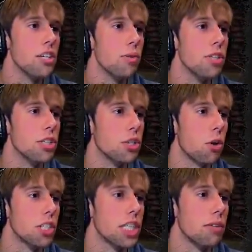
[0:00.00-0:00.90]
you got you and your
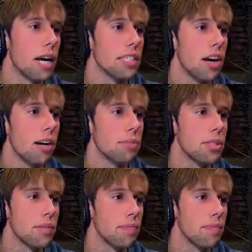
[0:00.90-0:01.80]
short T-Rex
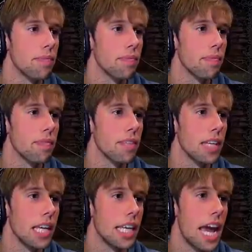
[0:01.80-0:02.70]
arms.
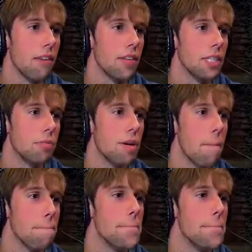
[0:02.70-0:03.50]
Yeah, they can't reach me,